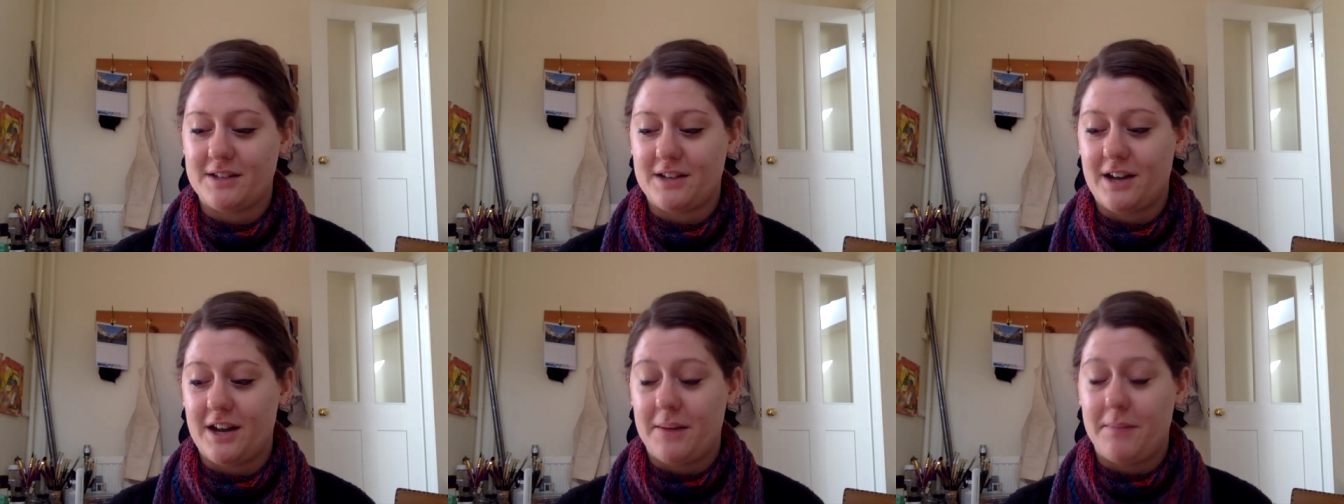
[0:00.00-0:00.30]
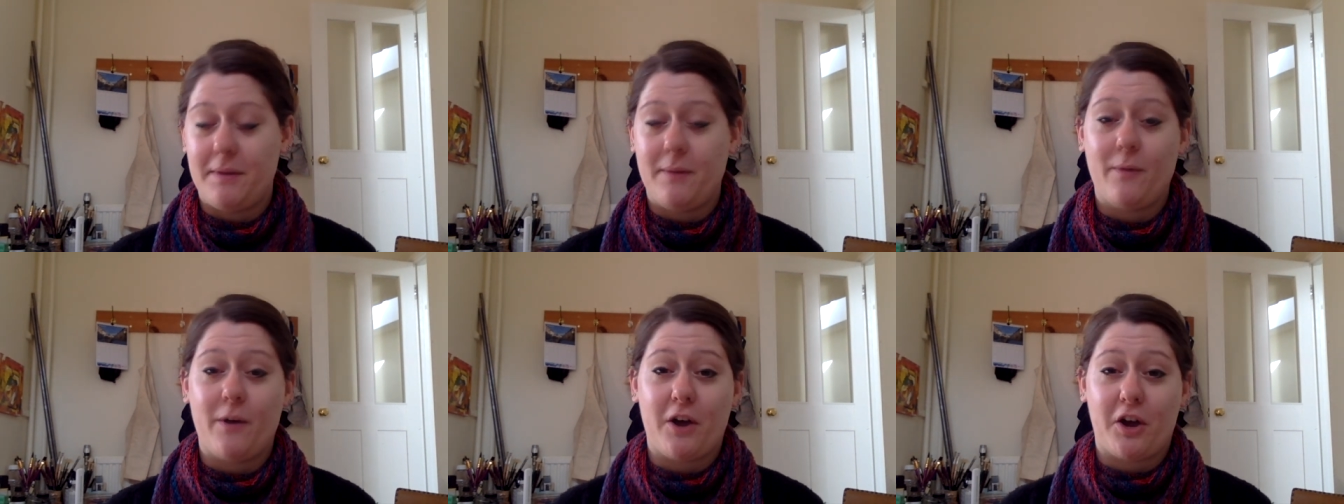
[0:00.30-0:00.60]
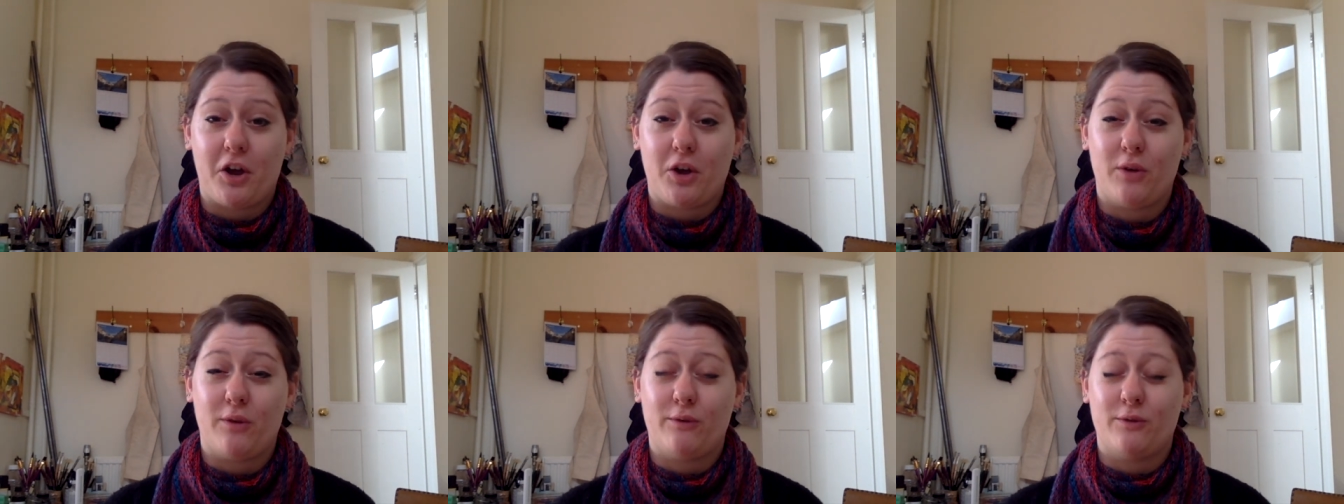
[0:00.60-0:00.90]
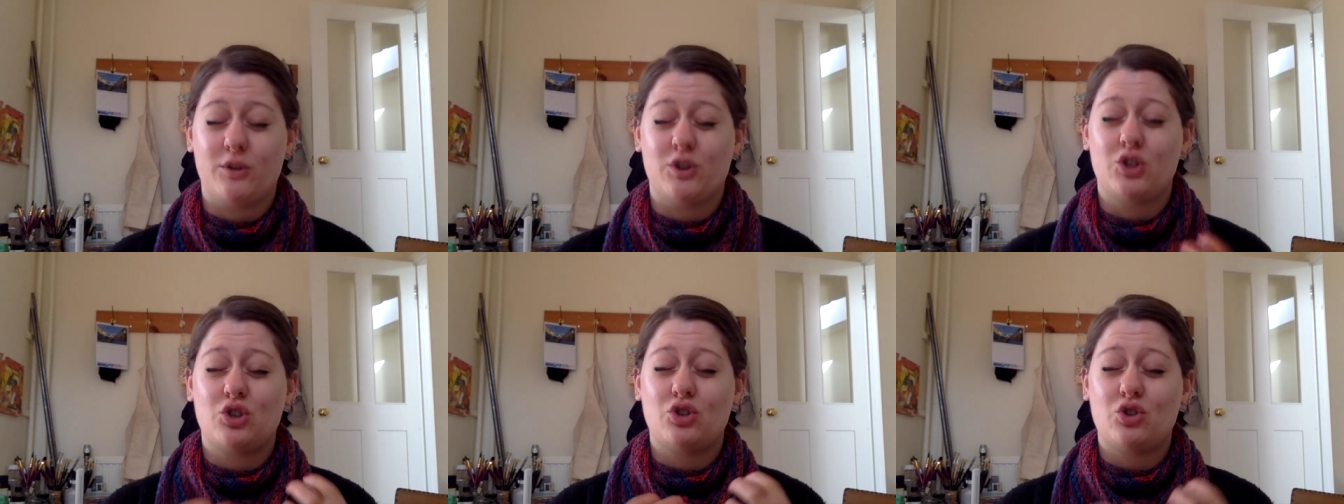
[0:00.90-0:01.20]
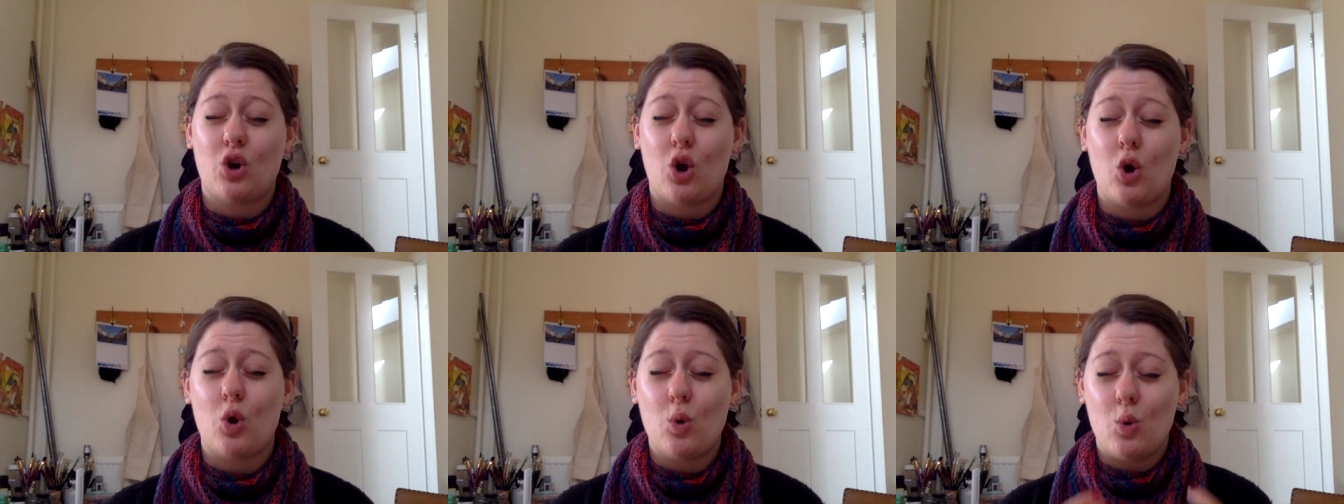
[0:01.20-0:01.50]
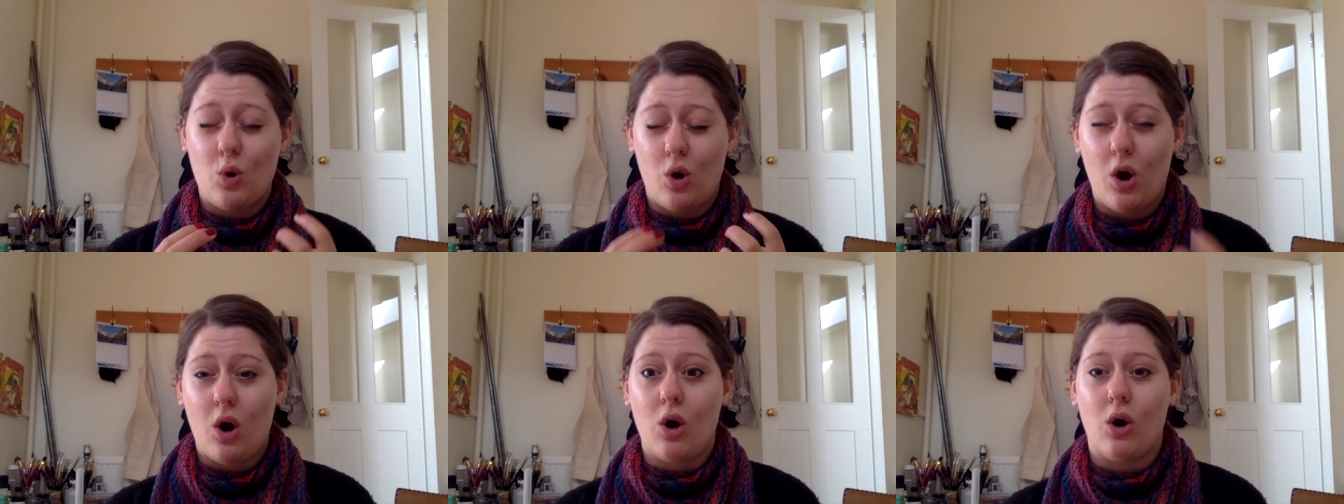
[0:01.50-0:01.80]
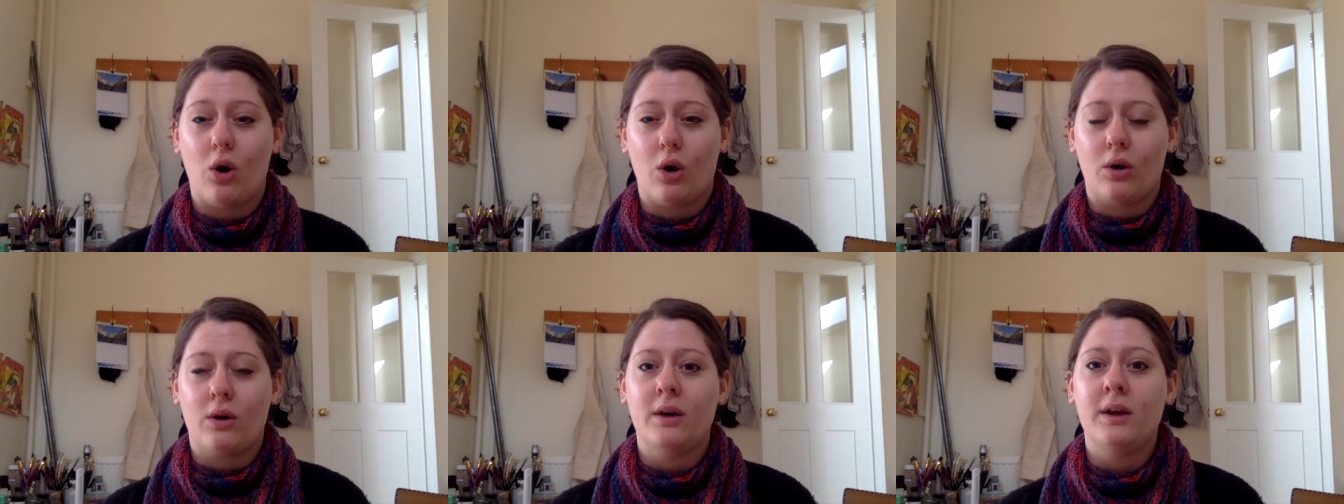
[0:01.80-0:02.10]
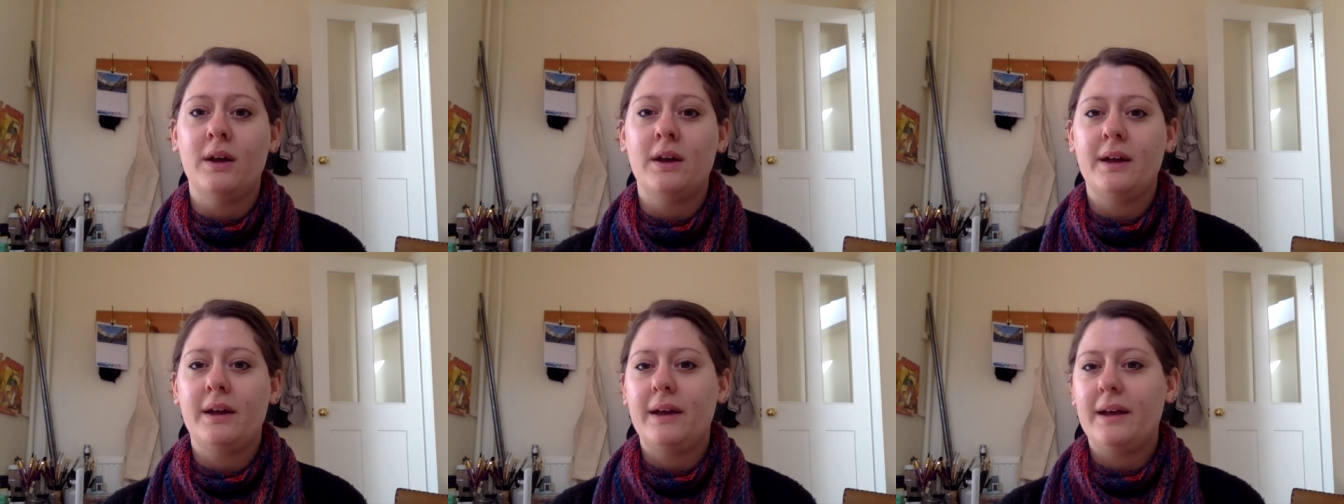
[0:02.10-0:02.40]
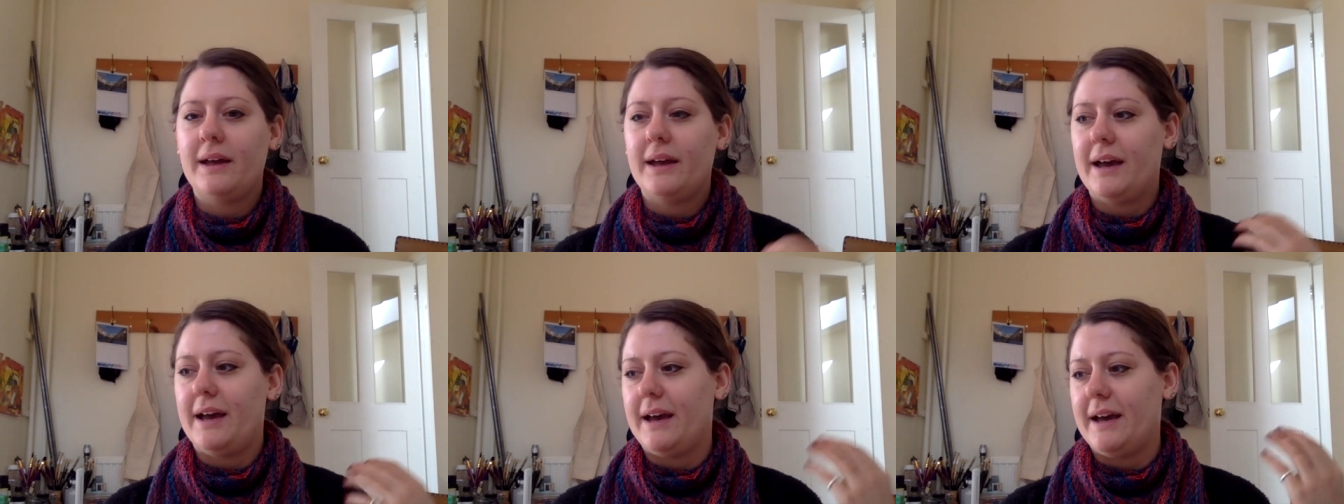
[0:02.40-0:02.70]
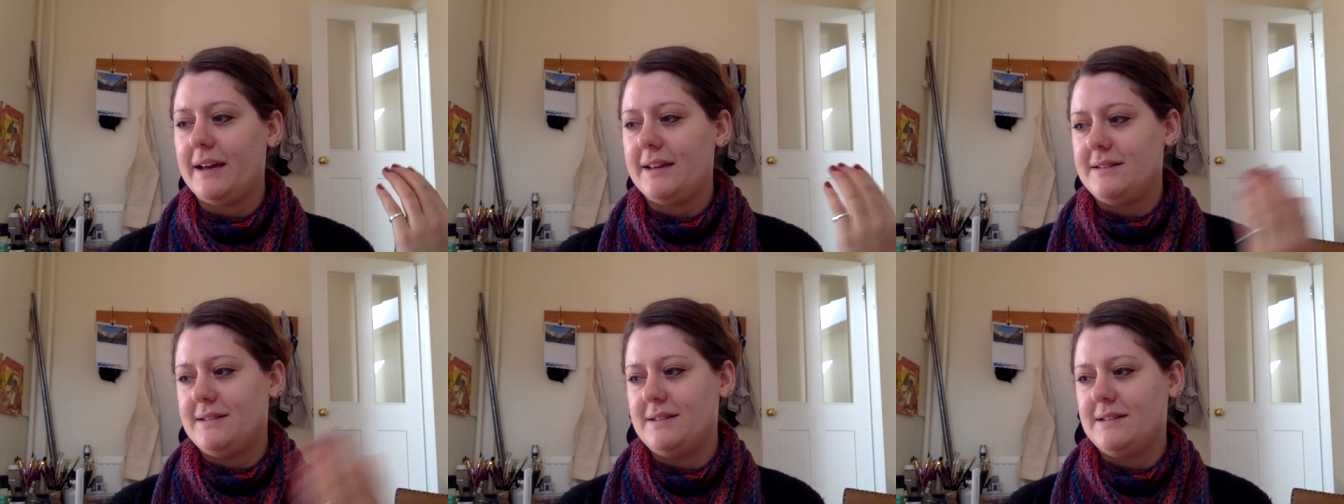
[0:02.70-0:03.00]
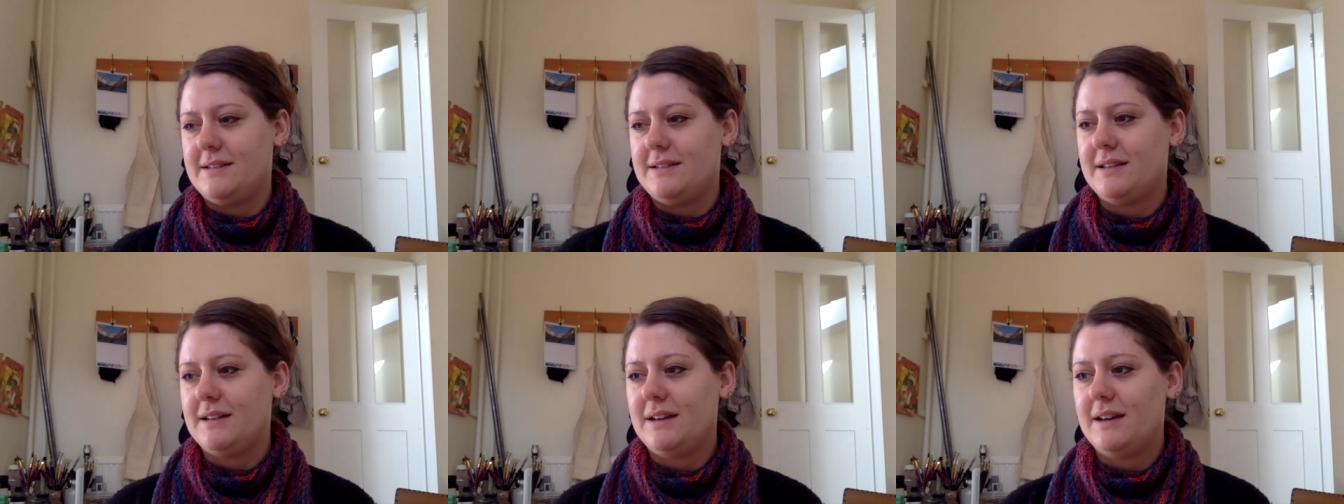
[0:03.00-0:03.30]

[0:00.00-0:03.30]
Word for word: I had been working on for so long and